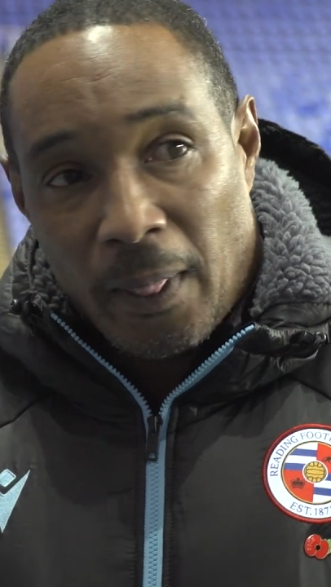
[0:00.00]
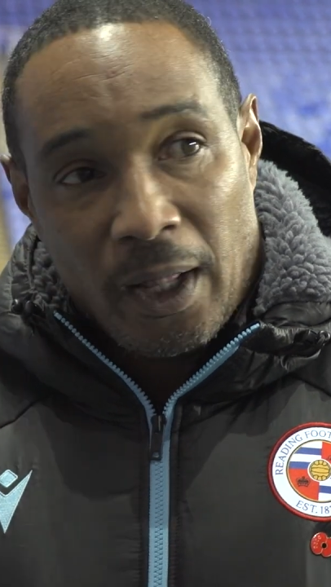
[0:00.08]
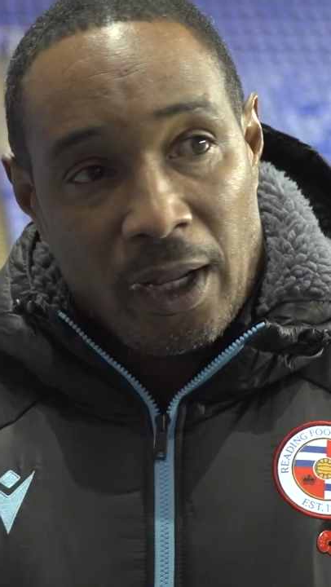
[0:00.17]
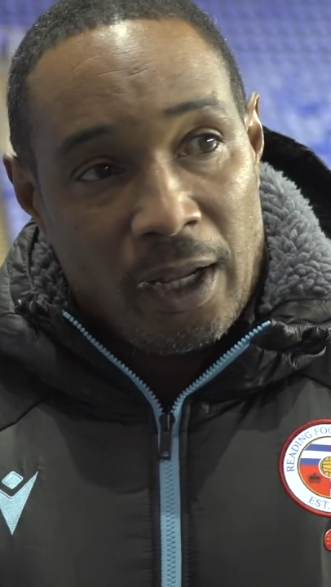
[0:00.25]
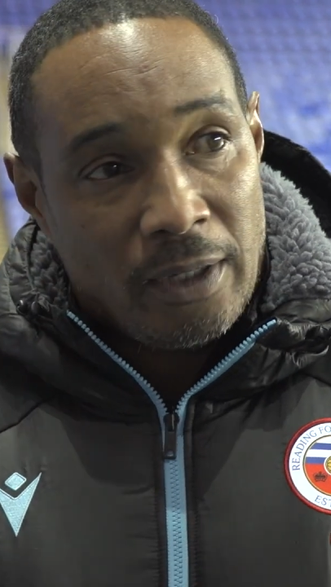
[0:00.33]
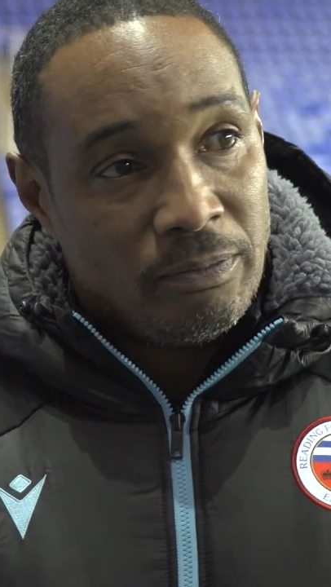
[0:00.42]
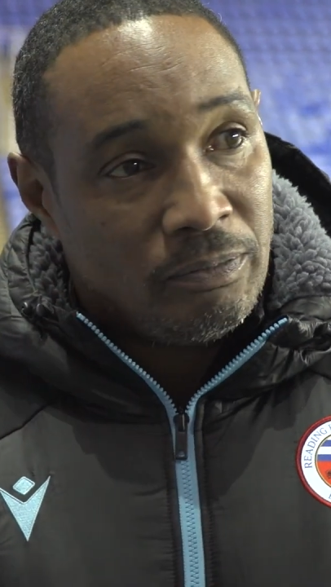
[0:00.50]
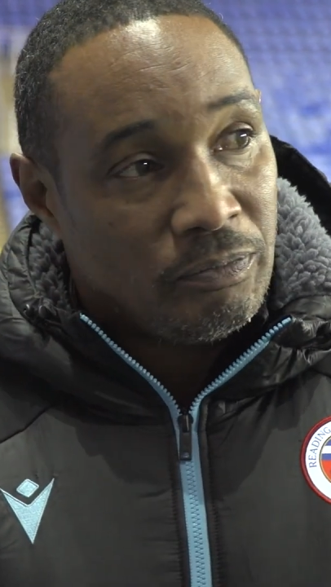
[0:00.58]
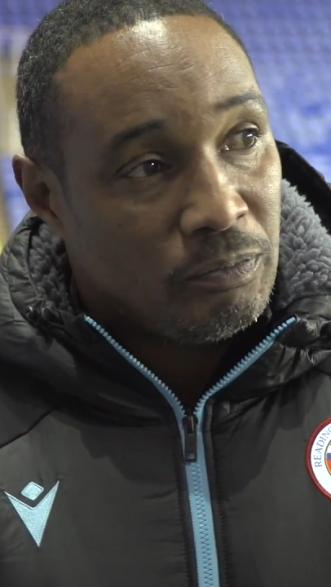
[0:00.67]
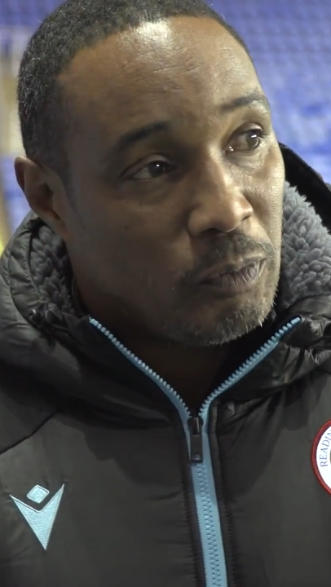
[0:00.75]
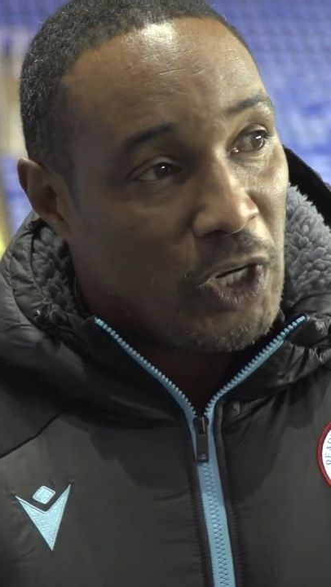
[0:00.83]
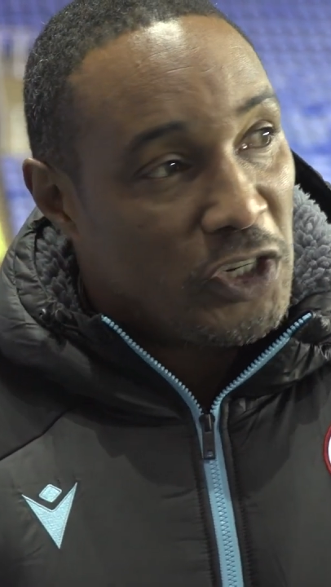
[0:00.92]
Um,
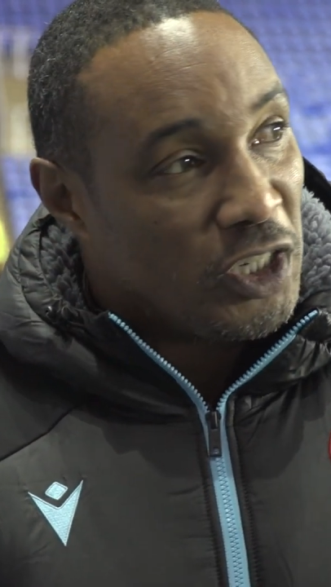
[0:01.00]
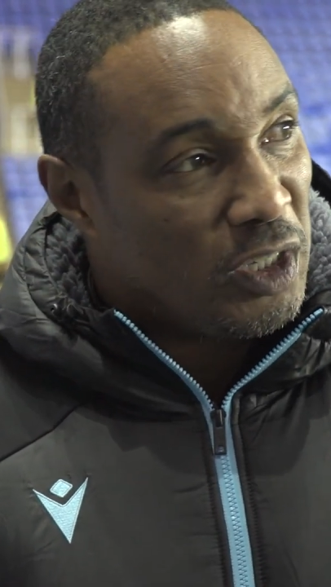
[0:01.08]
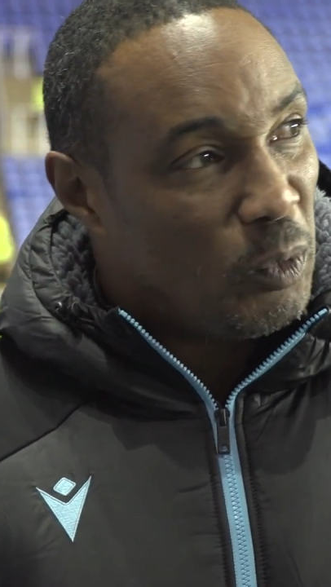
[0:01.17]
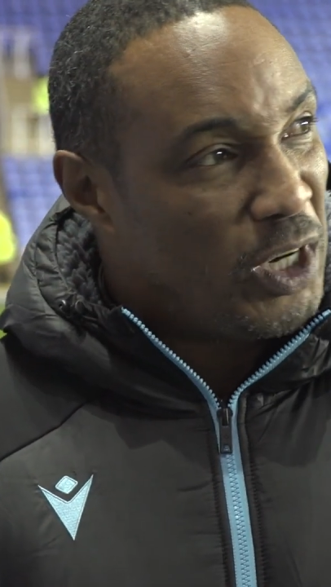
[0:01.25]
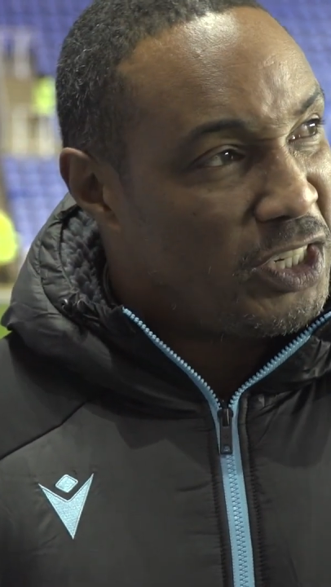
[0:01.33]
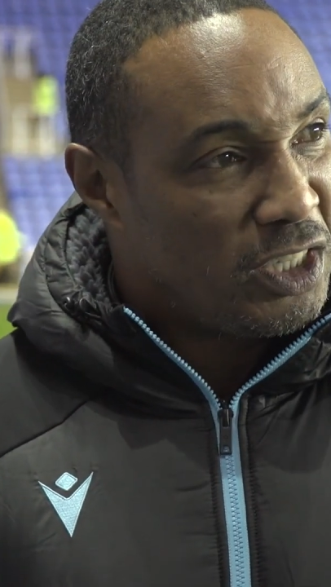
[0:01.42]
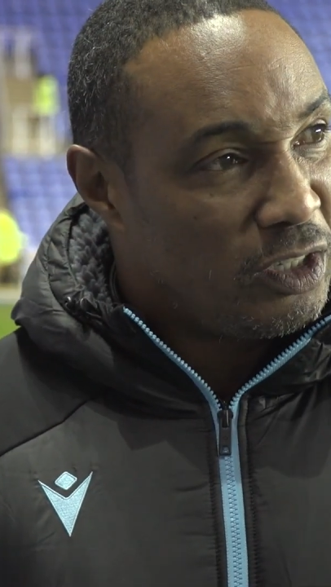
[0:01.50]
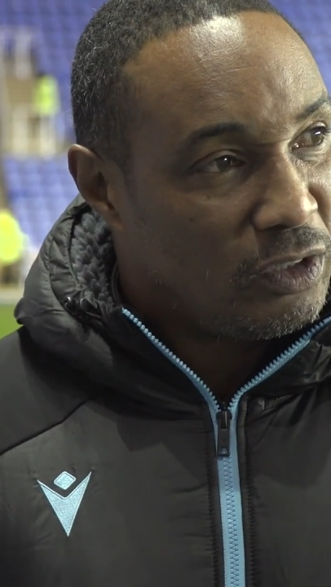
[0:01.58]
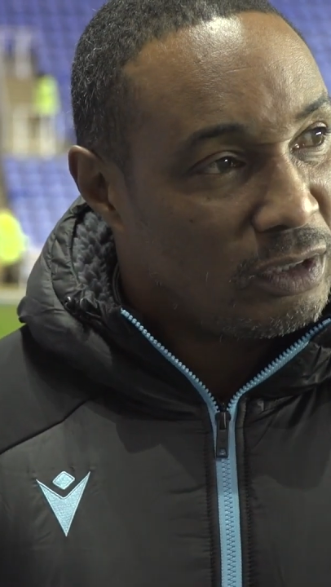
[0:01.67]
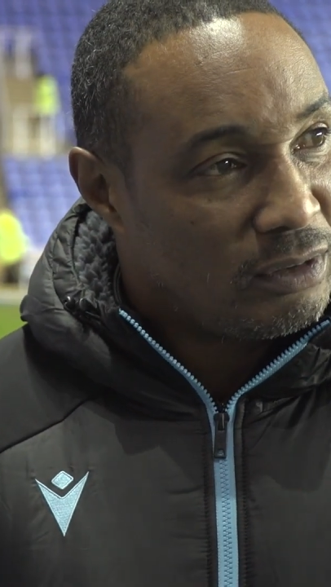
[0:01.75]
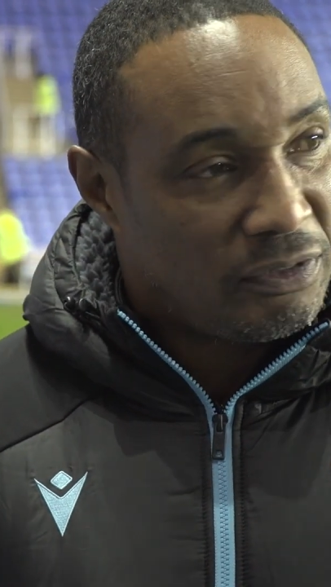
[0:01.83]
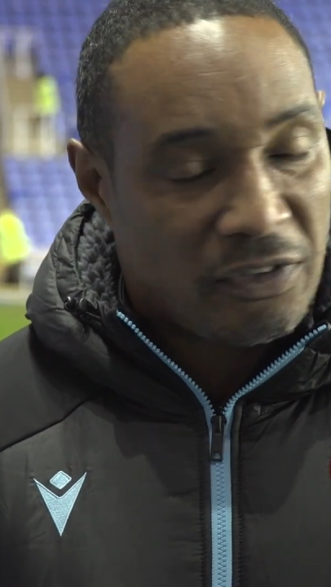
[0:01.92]
we just we just
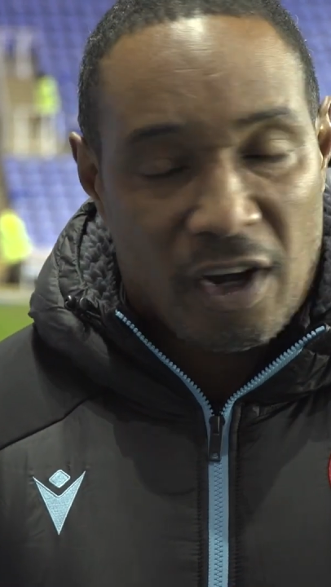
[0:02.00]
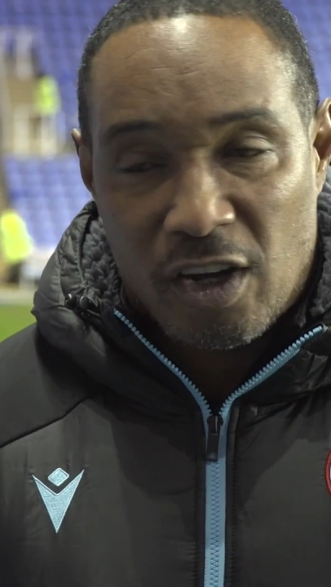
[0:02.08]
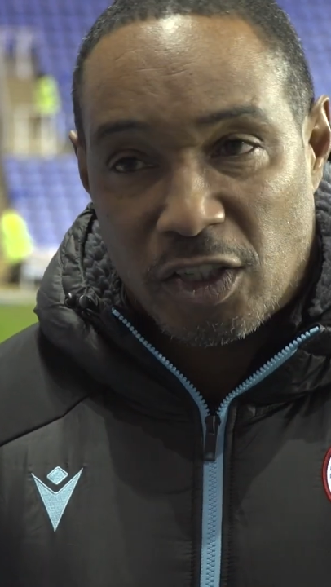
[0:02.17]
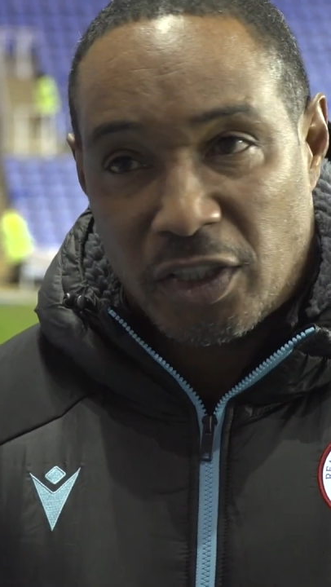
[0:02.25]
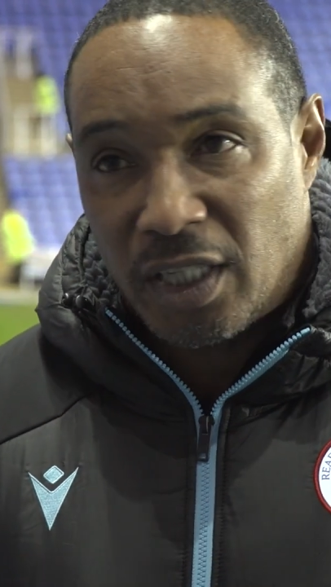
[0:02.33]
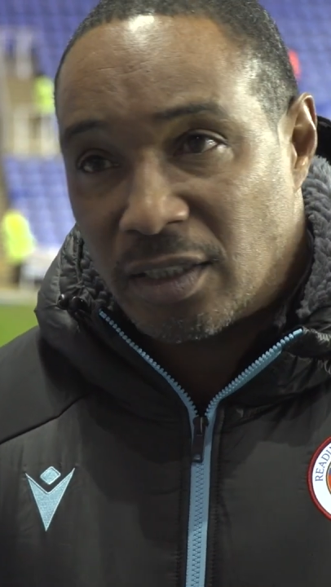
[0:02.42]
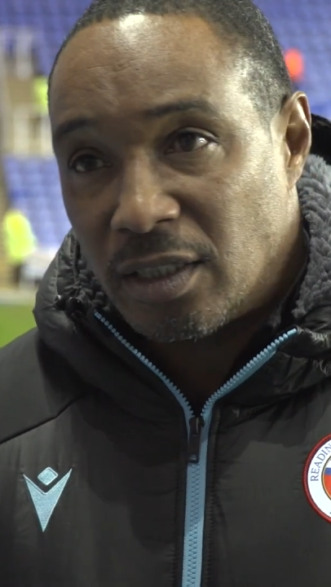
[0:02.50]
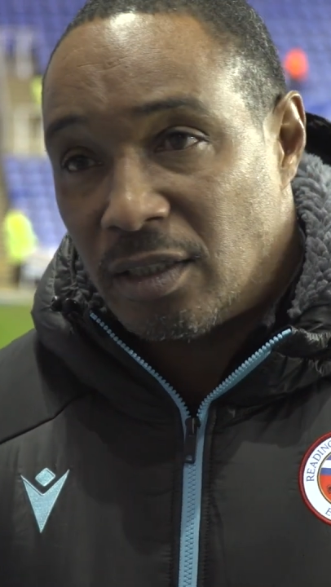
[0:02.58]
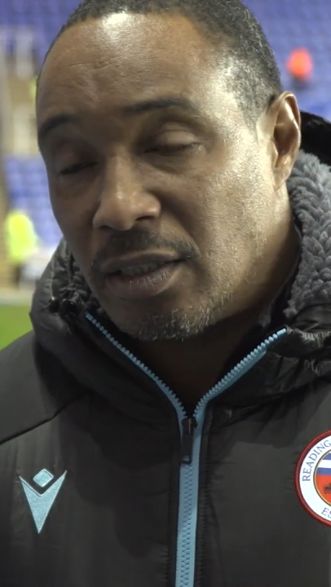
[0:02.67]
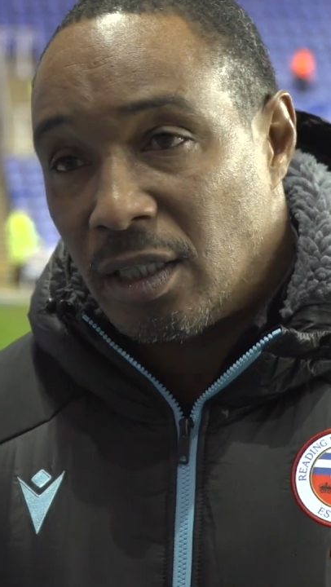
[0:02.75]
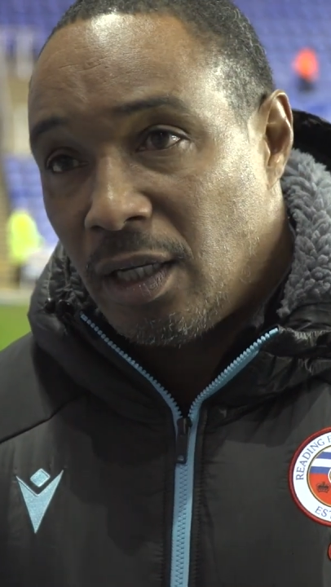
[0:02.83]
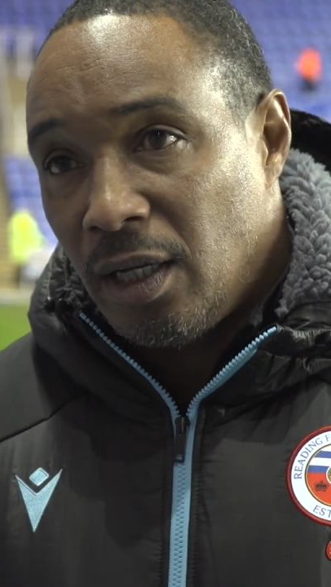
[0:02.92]
looked lethargic,
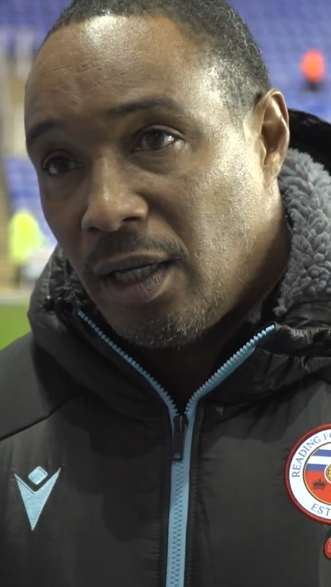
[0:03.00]
and,